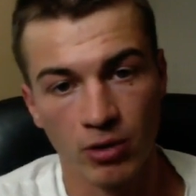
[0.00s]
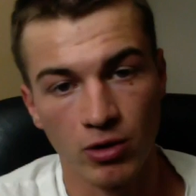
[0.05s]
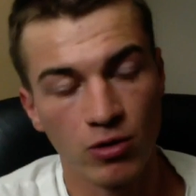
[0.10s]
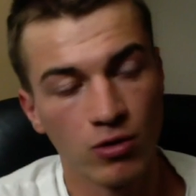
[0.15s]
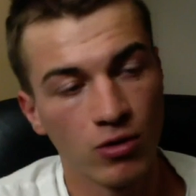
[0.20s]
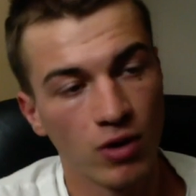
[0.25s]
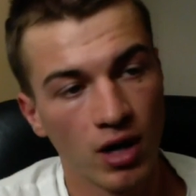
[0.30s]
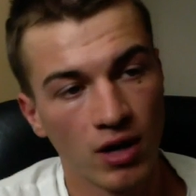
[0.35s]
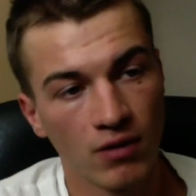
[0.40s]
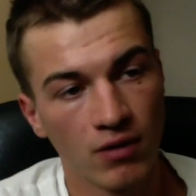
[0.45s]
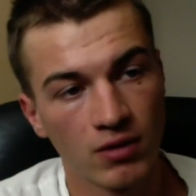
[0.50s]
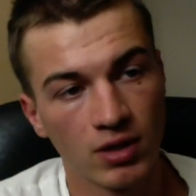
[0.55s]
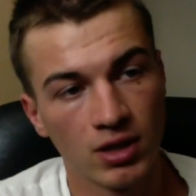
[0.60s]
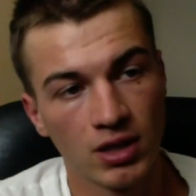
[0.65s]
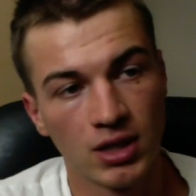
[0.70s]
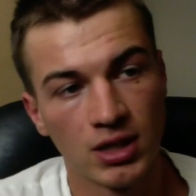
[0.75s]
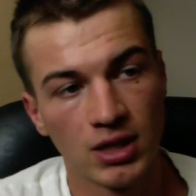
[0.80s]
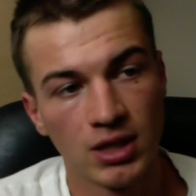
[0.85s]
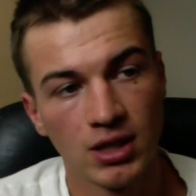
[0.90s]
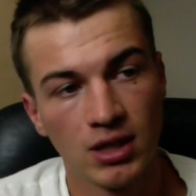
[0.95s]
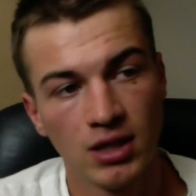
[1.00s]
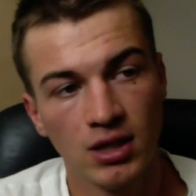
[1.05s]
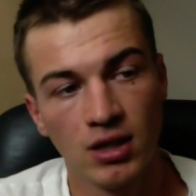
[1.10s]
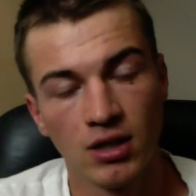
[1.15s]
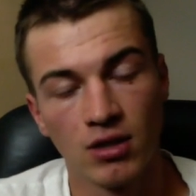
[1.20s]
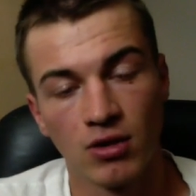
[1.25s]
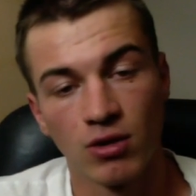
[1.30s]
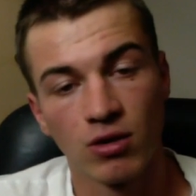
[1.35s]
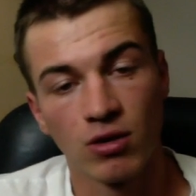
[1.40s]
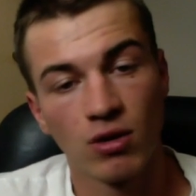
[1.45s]
You don't have the
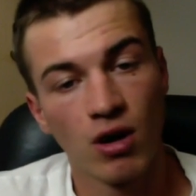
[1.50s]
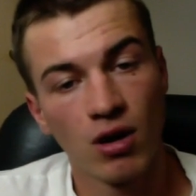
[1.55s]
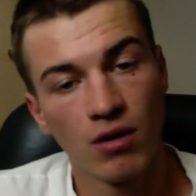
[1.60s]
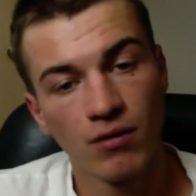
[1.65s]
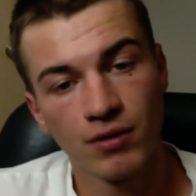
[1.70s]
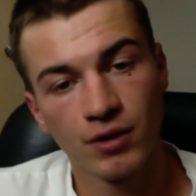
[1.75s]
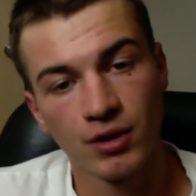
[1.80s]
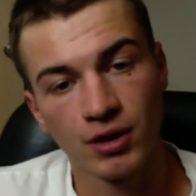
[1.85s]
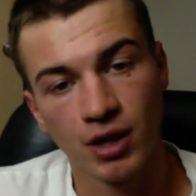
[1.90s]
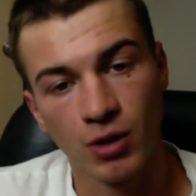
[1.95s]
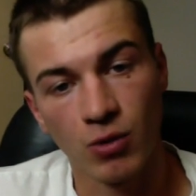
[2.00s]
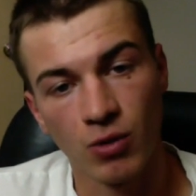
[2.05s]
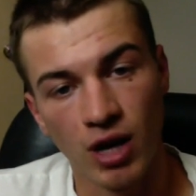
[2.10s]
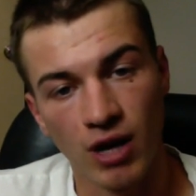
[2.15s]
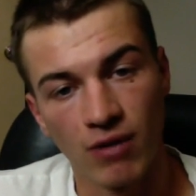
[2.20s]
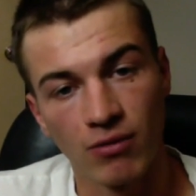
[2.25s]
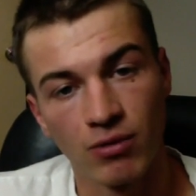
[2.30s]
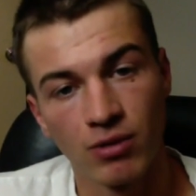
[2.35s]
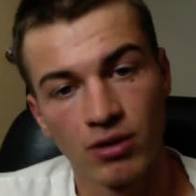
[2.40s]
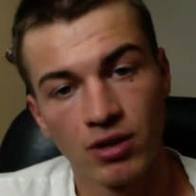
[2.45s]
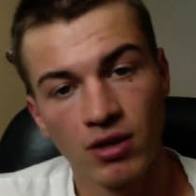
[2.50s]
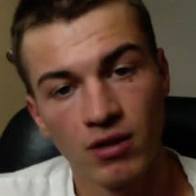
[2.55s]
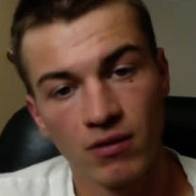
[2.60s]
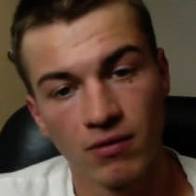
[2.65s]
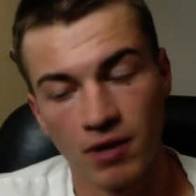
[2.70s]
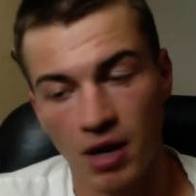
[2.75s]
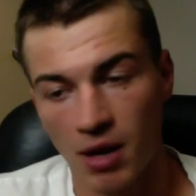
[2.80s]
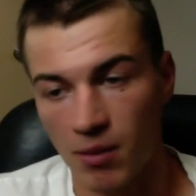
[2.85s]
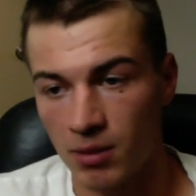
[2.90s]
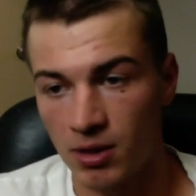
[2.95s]
inner conflict that we have within the
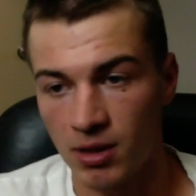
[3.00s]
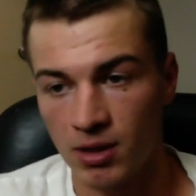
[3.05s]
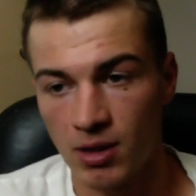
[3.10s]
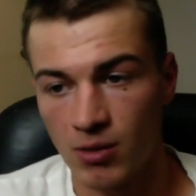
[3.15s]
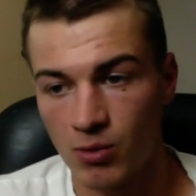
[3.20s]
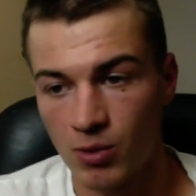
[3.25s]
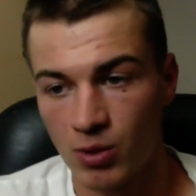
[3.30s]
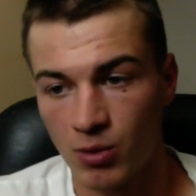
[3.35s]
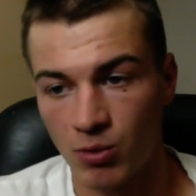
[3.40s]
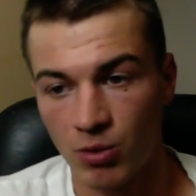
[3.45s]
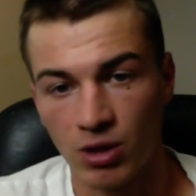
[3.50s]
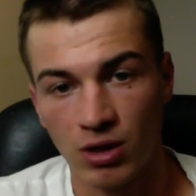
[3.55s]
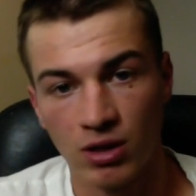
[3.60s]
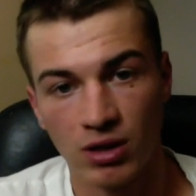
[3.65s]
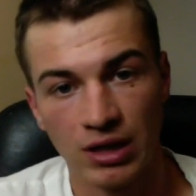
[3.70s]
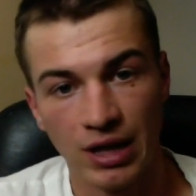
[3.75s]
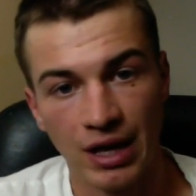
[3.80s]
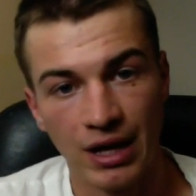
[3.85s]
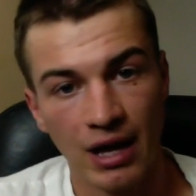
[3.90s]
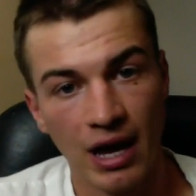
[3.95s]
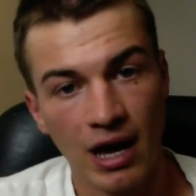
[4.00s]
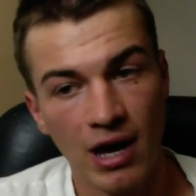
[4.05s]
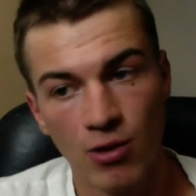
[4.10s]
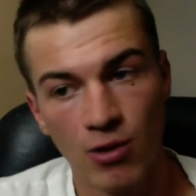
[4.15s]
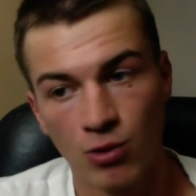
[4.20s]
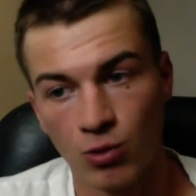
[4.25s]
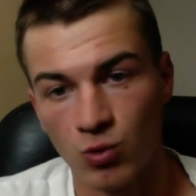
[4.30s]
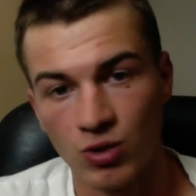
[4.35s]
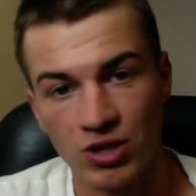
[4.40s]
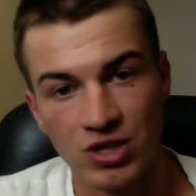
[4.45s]
family, that when we get
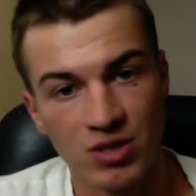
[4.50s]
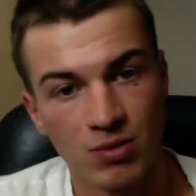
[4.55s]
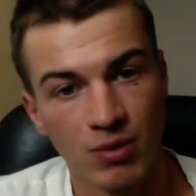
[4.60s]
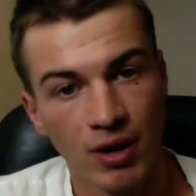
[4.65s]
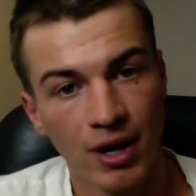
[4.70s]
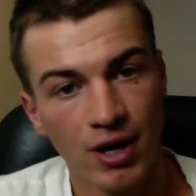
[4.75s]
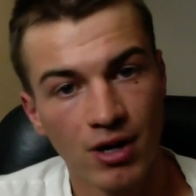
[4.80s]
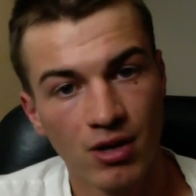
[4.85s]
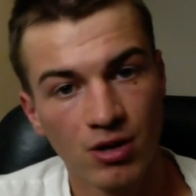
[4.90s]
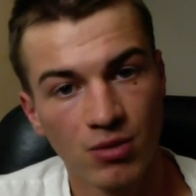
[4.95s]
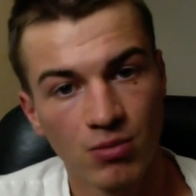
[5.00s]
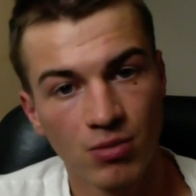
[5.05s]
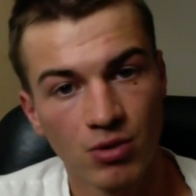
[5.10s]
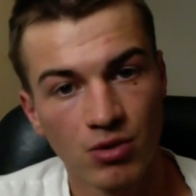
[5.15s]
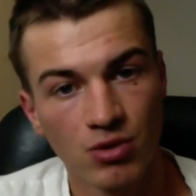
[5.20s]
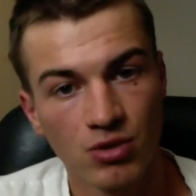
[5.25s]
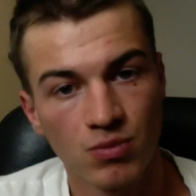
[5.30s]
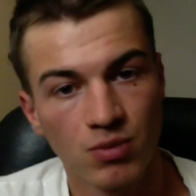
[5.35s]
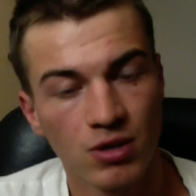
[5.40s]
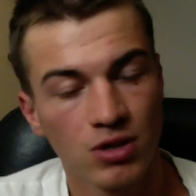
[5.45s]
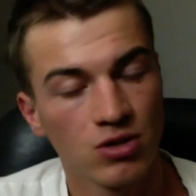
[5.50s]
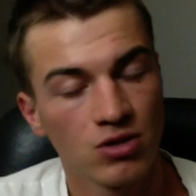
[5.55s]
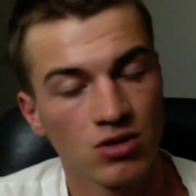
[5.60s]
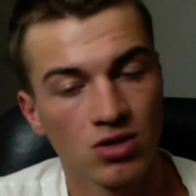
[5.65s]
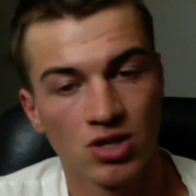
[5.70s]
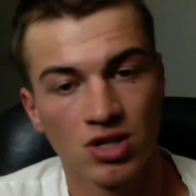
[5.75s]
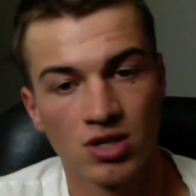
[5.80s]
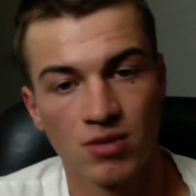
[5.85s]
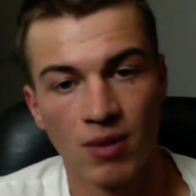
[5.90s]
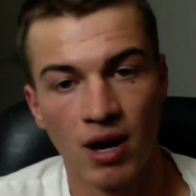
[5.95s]
out, we smile and post
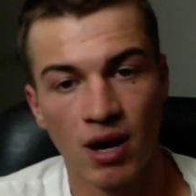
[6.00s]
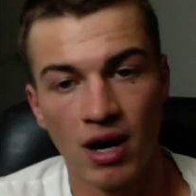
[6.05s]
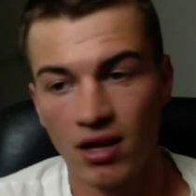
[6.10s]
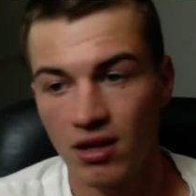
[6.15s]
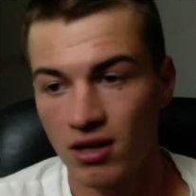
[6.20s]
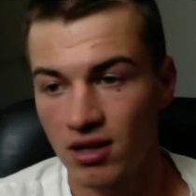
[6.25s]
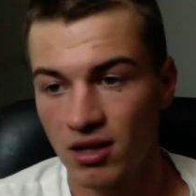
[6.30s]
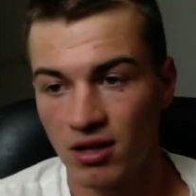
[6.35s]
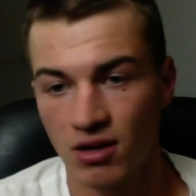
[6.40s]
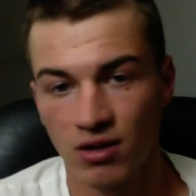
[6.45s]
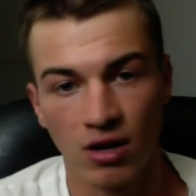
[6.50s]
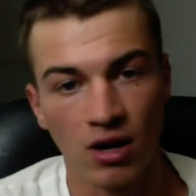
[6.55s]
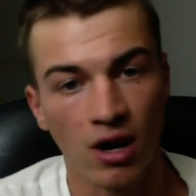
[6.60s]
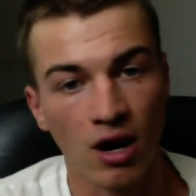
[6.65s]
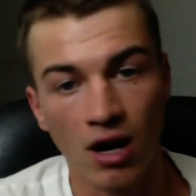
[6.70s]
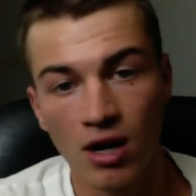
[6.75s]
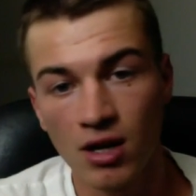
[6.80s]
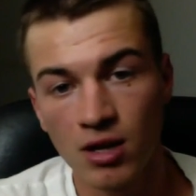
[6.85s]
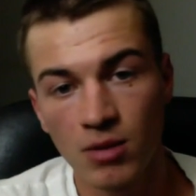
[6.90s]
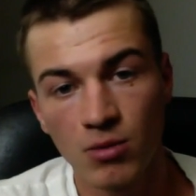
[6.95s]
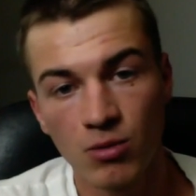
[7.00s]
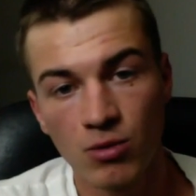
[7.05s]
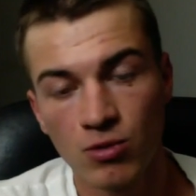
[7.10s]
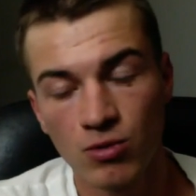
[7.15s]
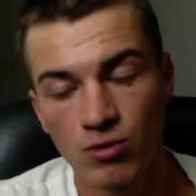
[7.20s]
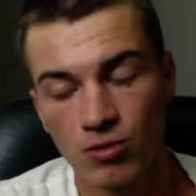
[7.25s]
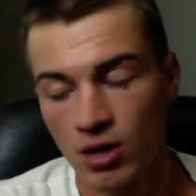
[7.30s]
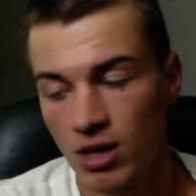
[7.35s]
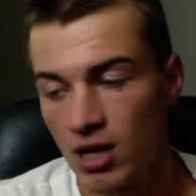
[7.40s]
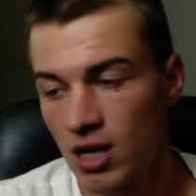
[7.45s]
pictures, smiling on our
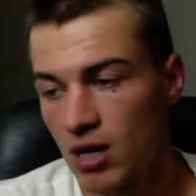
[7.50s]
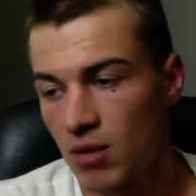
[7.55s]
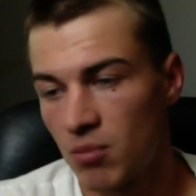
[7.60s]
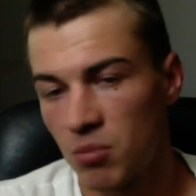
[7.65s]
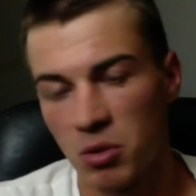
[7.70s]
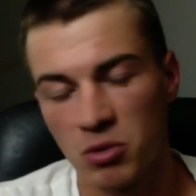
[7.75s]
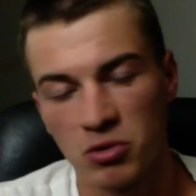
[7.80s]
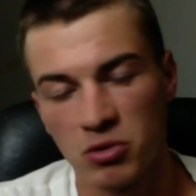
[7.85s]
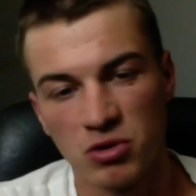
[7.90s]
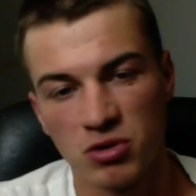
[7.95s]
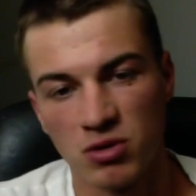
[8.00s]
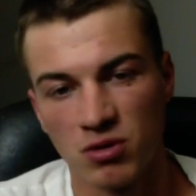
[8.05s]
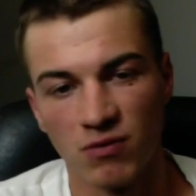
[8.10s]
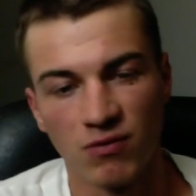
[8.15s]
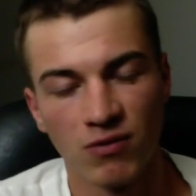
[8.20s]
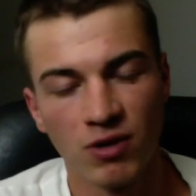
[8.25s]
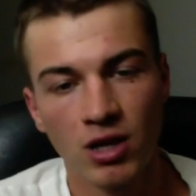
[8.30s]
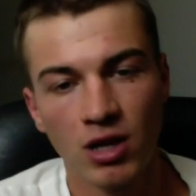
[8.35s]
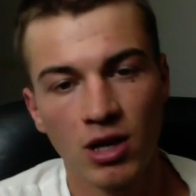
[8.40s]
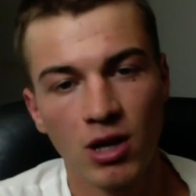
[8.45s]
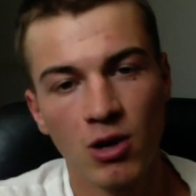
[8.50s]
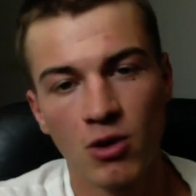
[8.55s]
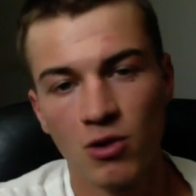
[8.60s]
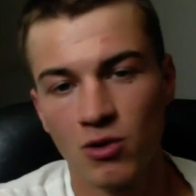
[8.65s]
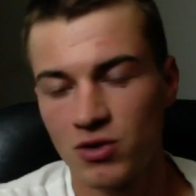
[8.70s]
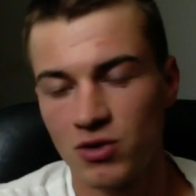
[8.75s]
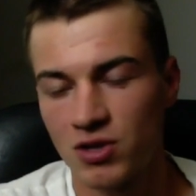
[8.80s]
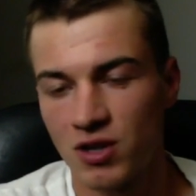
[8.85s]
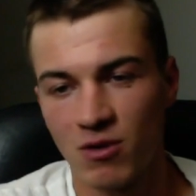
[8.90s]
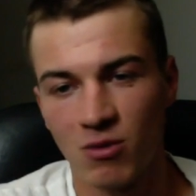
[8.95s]
honeymoon, posting
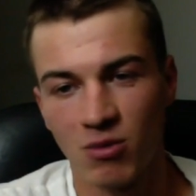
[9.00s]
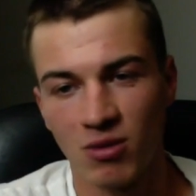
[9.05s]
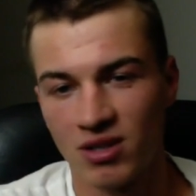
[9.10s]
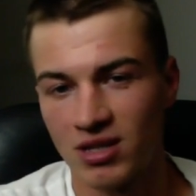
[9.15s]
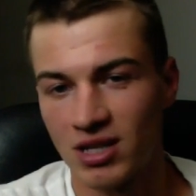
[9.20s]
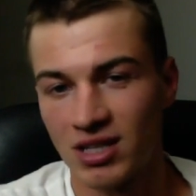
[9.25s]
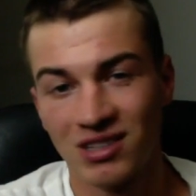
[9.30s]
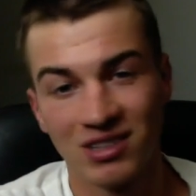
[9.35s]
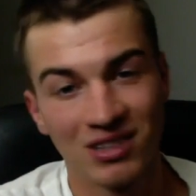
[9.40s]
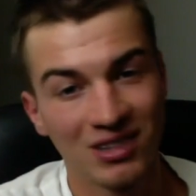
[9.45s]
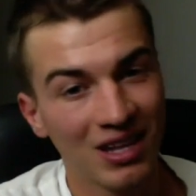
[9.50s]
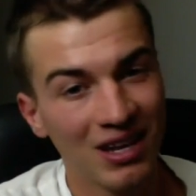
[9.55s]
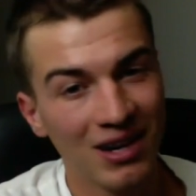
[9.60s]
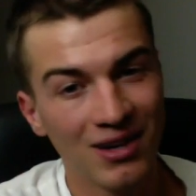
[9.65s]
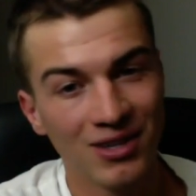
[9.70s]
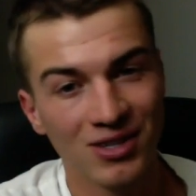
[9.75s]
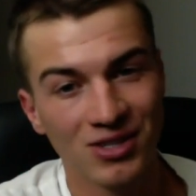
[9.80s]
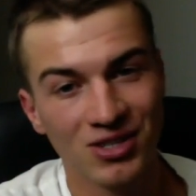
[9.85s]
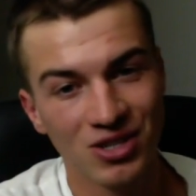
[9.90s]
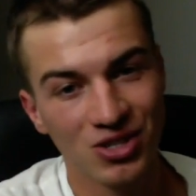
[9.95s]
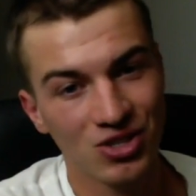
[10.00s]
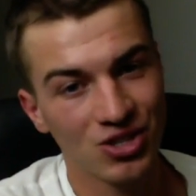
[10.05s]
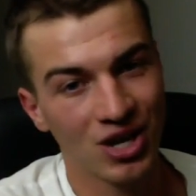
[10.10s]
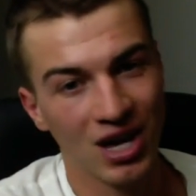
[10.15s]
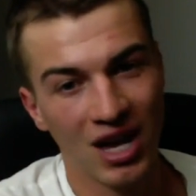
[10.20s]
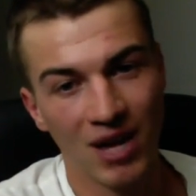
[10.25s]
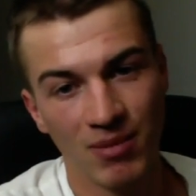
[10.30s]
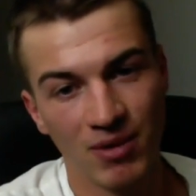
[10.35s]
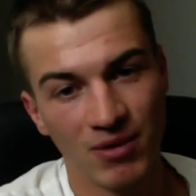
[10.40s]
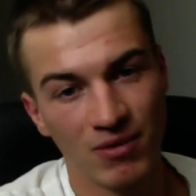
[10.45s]
videos, and everybody's like, they're such a
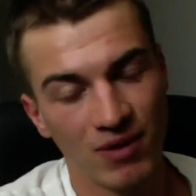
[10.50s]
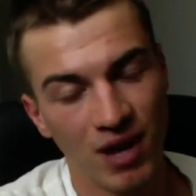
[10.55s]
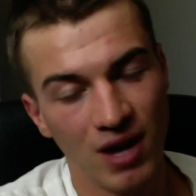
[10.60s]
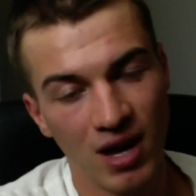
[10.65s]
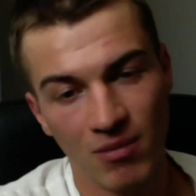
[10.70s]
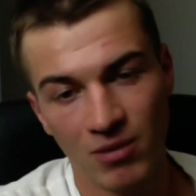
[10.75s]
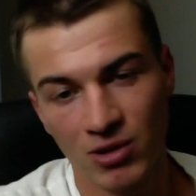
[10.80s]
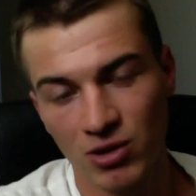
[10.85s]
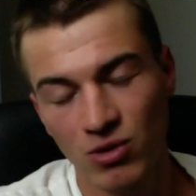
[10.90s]
happy family.